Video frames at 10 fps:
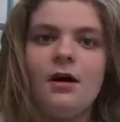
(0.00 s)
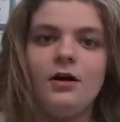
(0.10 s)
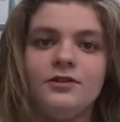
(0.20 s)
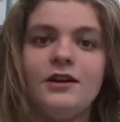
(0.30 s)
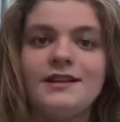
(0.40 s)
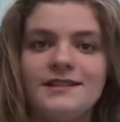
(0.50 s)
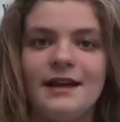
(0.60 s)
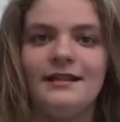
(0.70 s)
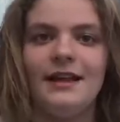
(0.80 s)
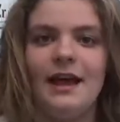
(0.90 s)
are not as
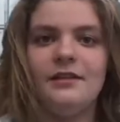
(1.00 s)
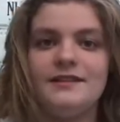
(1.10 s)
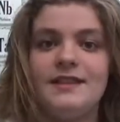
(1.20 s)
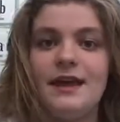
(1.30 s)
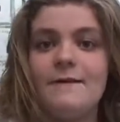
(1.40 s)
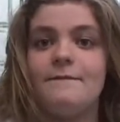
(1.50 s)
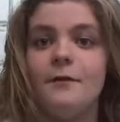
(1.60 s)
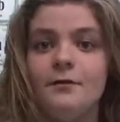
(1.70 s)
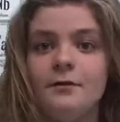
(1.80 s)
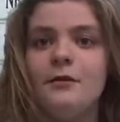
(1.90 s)
tightly held as they get
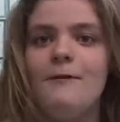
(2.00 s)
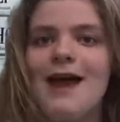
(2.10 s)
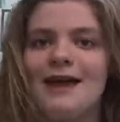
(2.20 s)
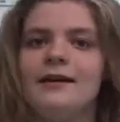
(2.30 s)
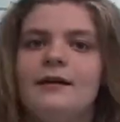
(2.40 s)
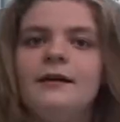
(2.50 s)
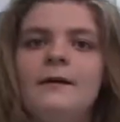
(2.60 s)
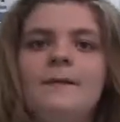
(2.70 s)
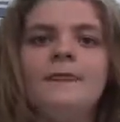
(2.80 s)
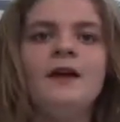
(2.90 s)
further away.
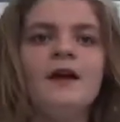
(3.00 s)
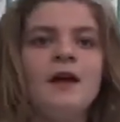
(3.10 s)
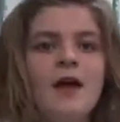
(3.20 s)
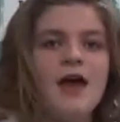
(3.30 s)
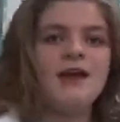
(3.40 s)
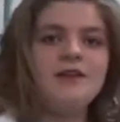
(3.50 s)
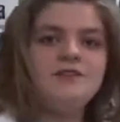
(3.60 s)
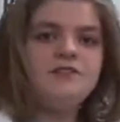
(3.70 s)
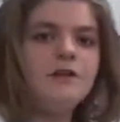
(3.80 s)
And as you